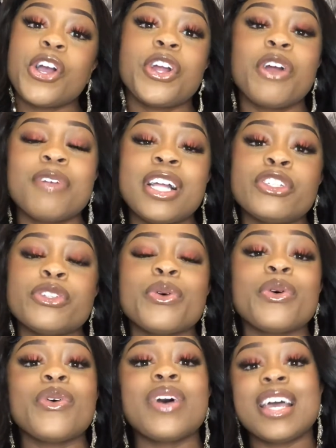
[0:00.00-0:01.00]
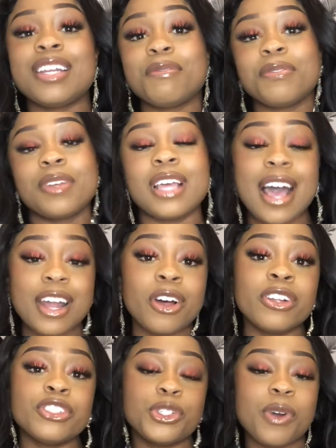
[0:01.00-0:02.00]
our rental and head
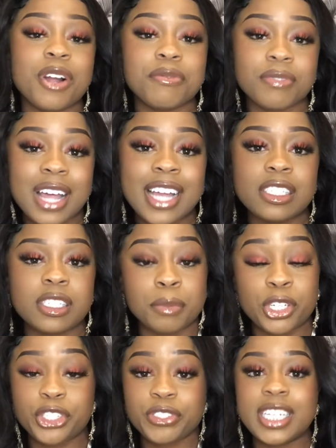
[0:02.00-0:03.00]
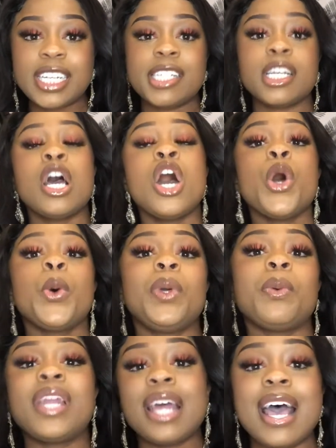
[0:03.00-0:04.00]
on to our flight to Madrid, we
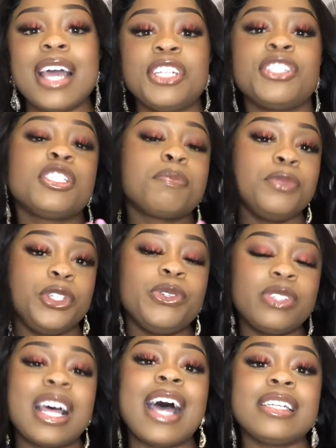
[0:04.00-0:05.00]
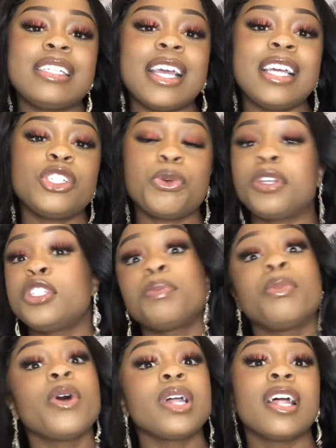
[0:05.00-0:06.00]
went ahead and used that day to
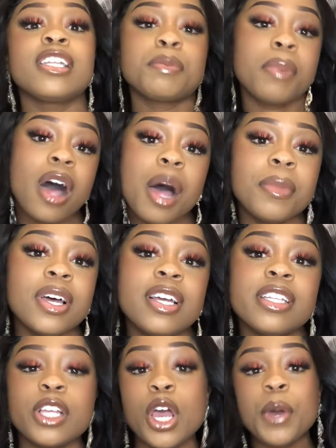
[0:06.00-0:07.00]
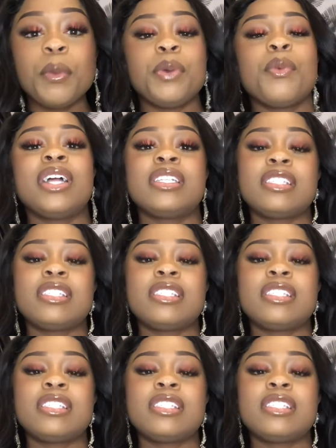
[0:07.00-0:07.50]
explore Las Palmas. We went